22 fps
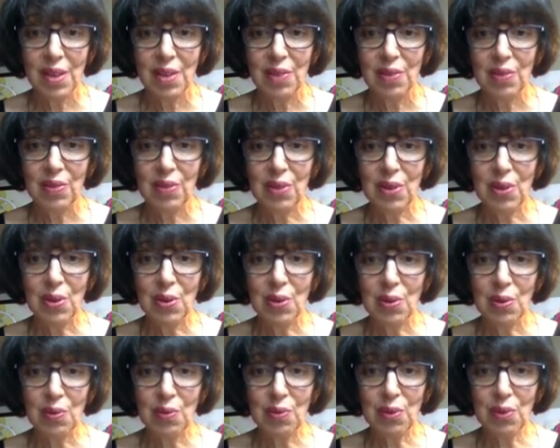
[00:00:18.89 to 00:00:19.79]
So
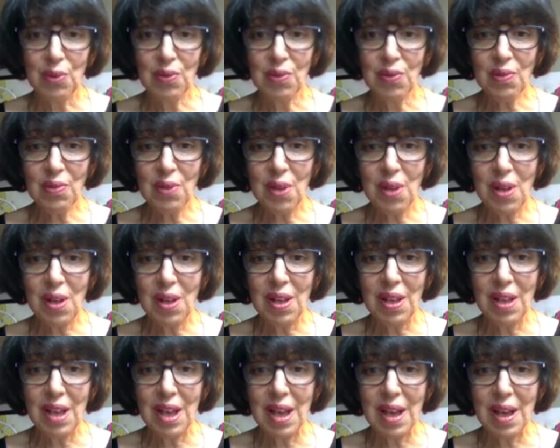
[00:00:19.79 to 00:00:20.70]
first of
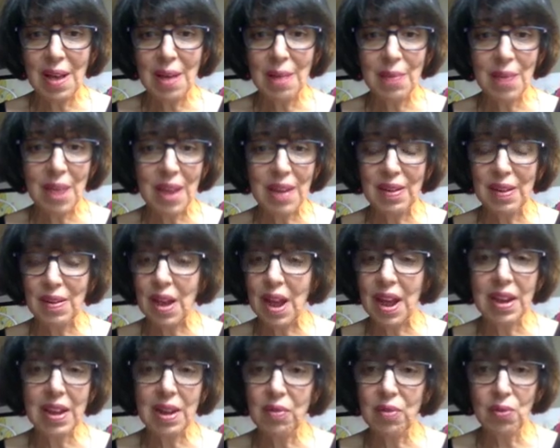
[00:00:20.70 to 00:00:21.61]
all,
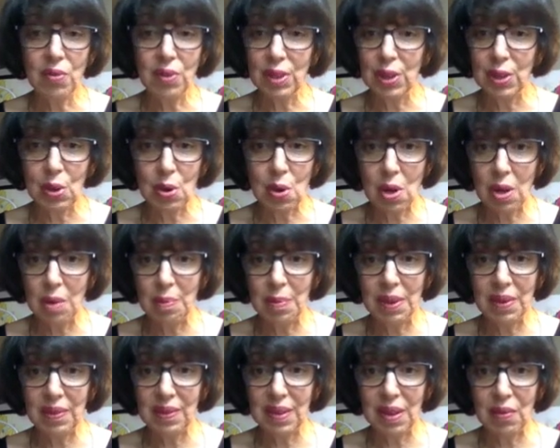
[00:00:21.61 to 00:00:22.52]
I never really called
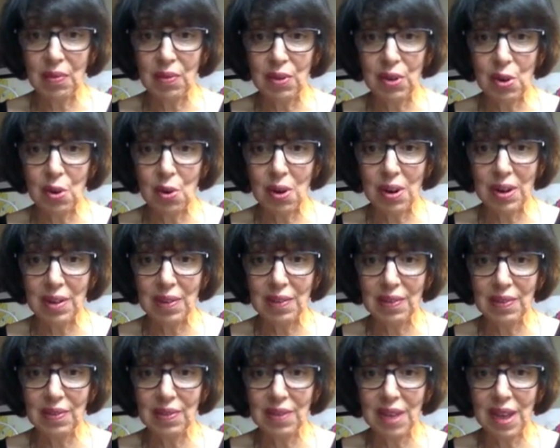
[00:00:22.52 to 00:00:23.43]
myself an
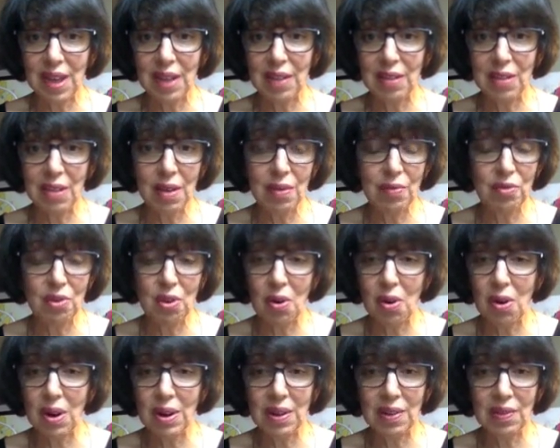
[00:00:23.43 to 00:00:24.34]
artist. I loved
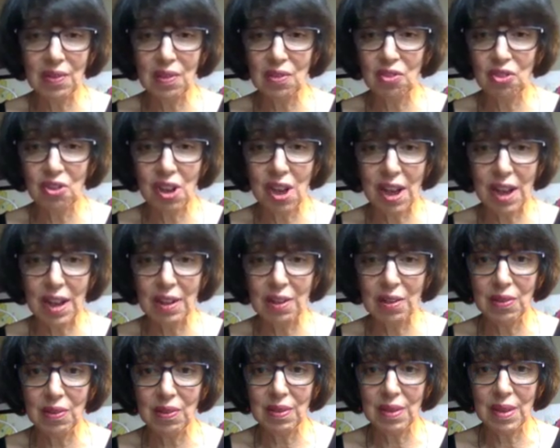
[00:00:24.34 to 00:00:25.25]
art as a
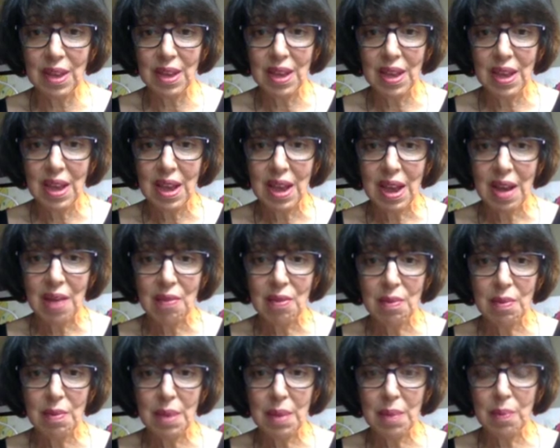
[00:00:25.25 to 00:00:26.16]
child. I
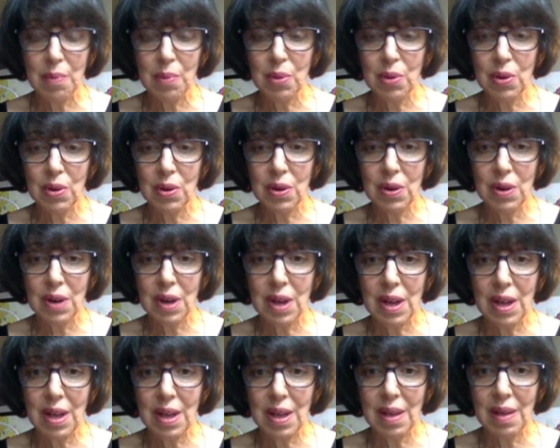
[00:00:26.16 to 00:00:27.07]
remember
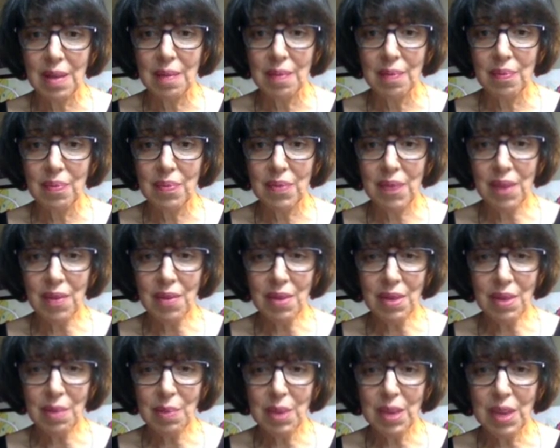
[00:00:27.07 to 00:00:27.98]
not
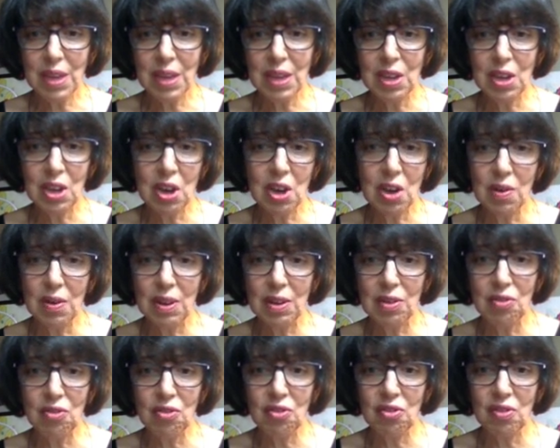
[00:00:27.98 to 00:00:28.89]
really being
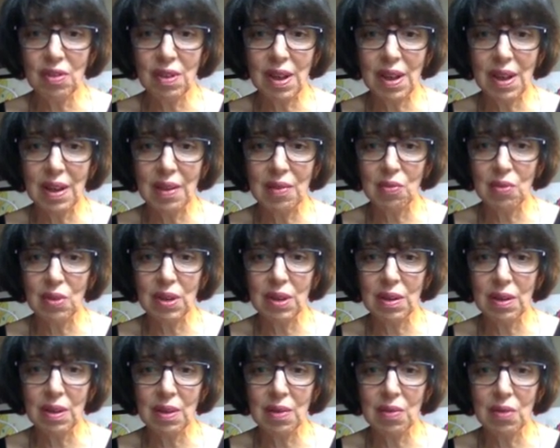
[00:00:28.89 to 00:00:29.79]
encouraged, not
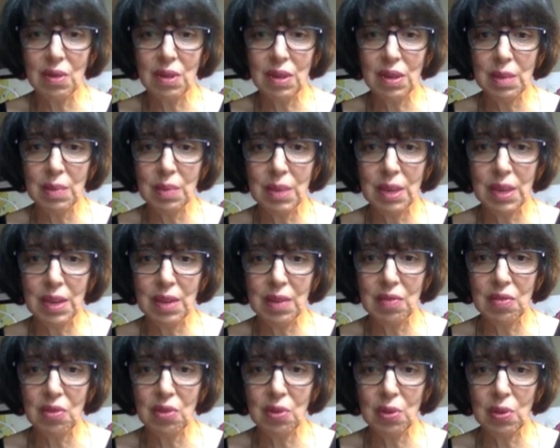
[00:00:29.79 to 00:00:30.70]
really
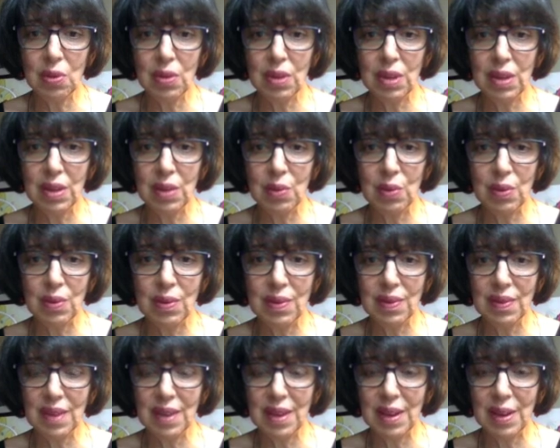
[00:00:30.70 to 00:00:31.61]
being told that it
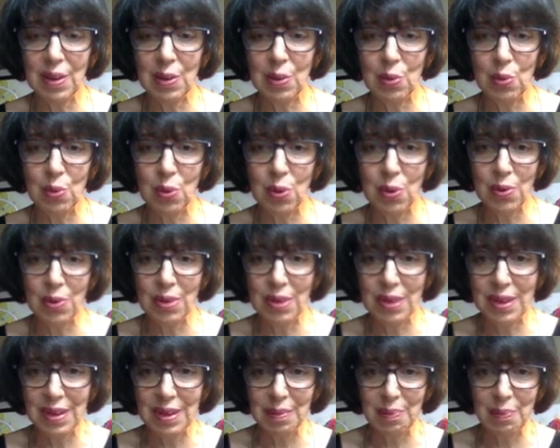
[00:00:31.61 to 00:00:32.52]
was a
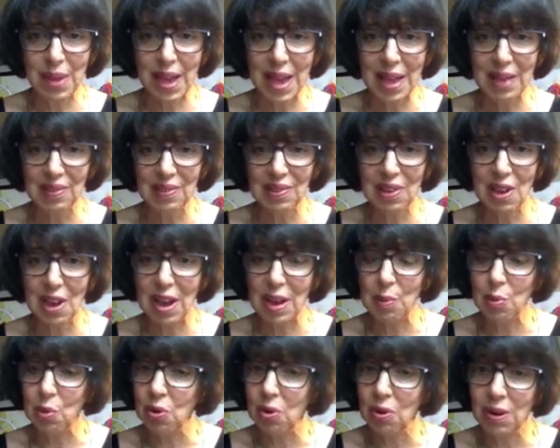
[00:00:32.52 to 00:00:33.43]
worthy
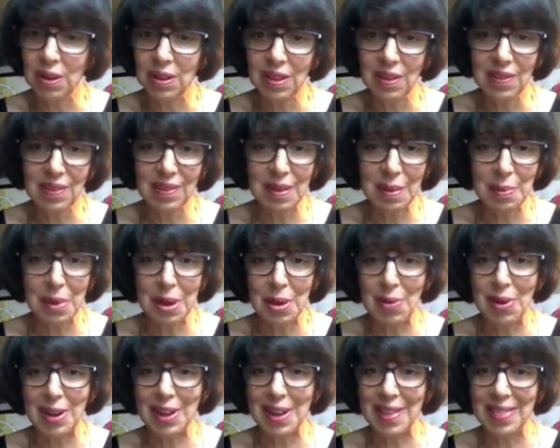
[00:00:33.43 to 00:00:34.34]
pastime, or at least
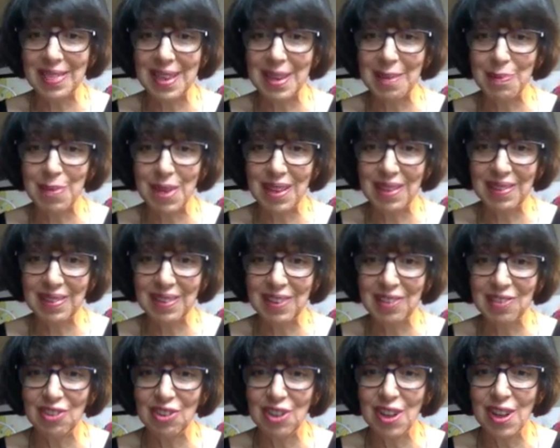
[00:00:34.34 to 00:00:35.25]
somehow I got that
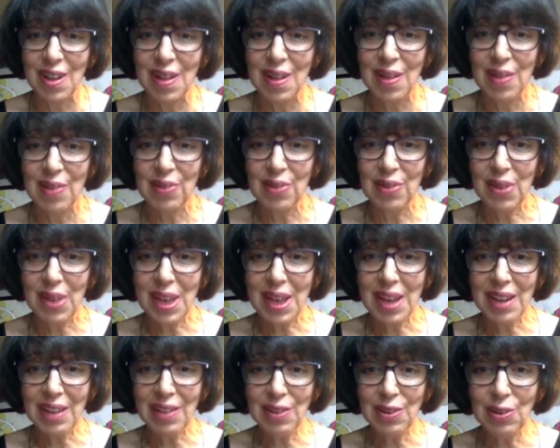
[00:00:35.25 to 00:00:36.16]
message. So I had
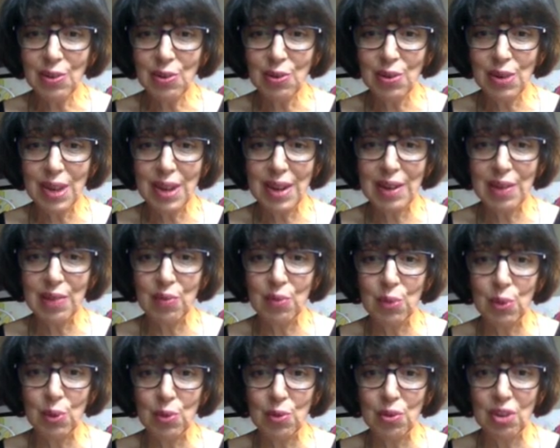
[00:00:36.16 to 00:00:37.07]
a little creative
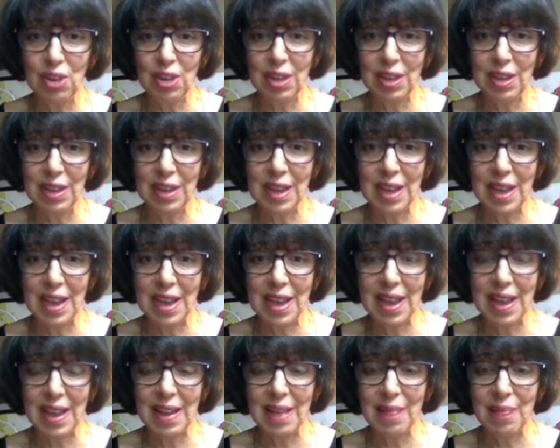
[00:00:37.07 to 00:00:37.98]
wounding,
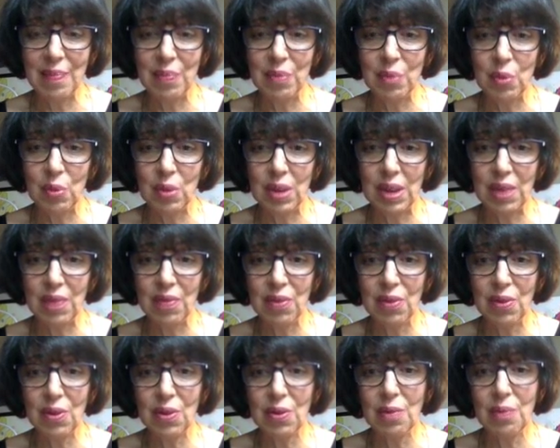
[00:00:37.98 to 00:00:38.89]
and
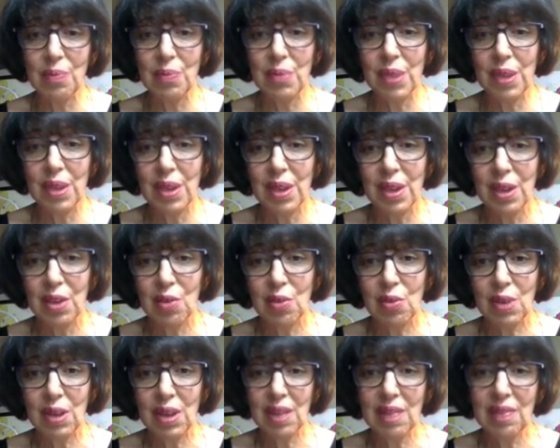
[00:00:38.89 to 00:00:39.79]
whatever
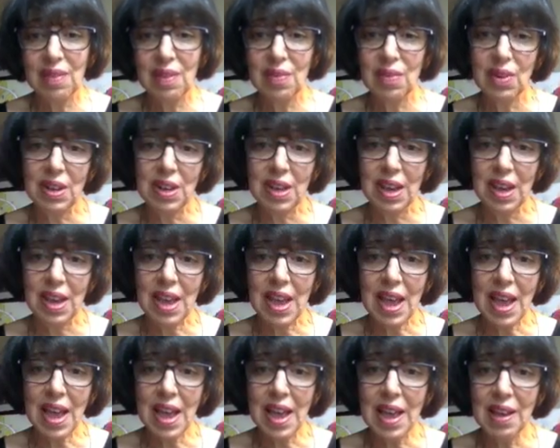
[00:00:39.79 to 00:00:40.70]
creativity I
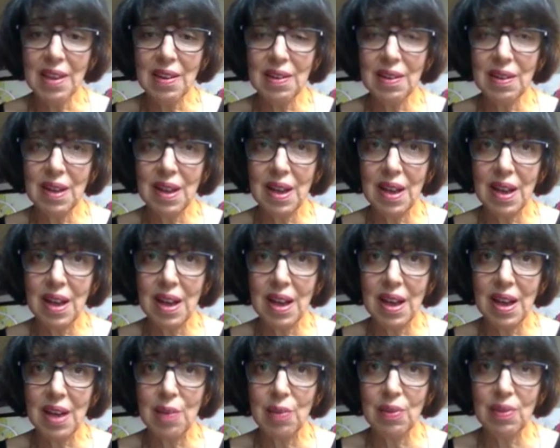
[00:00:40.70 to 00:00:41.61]
had,
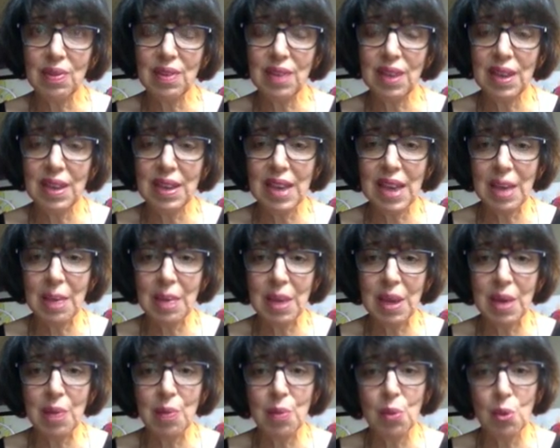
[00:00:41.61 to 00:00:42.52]
I would say came
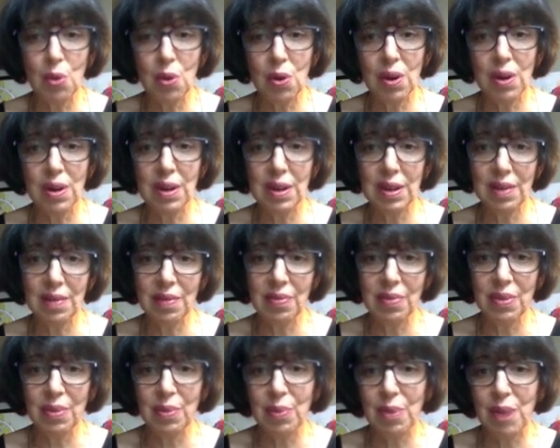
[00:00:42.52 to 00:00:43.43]
out more
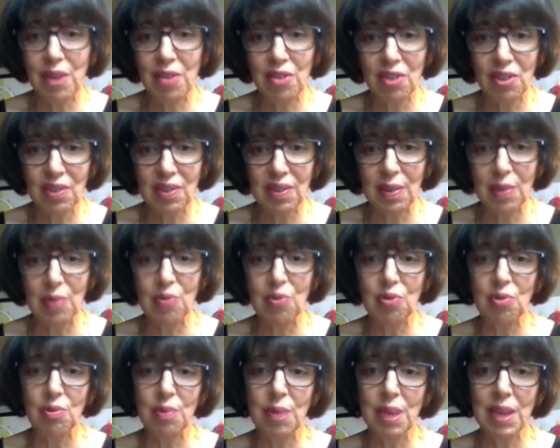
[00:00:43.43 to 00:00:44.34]
in the projects I would do
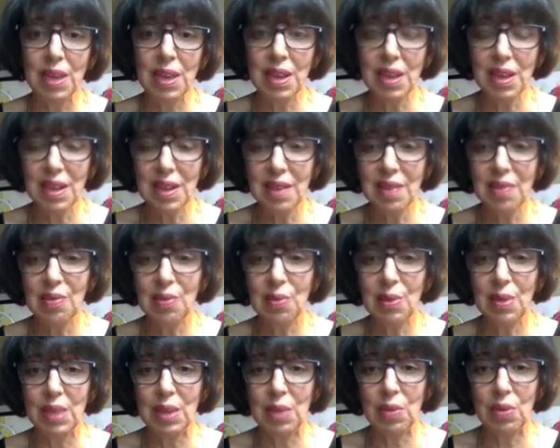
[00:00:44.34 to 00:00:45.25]
with my kids
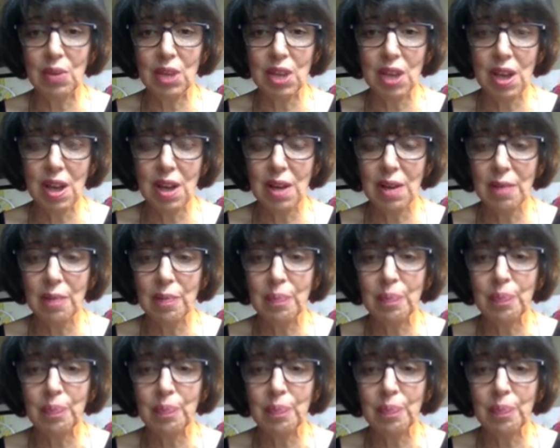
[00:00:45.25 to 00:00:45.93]
when they were young.